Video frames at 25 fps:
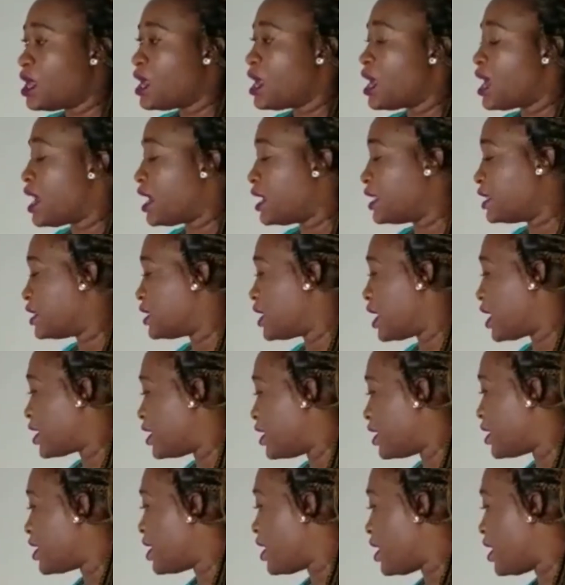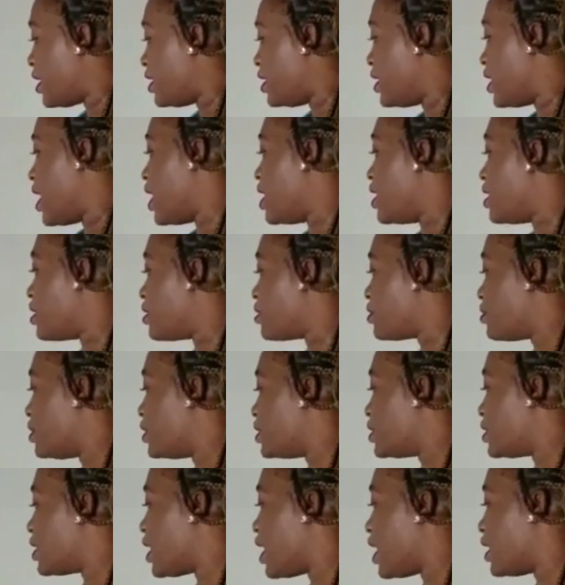and tachycardia,
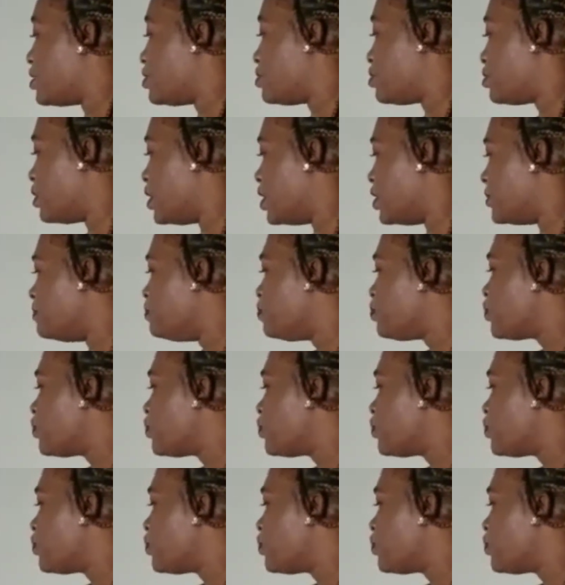increased heart rate.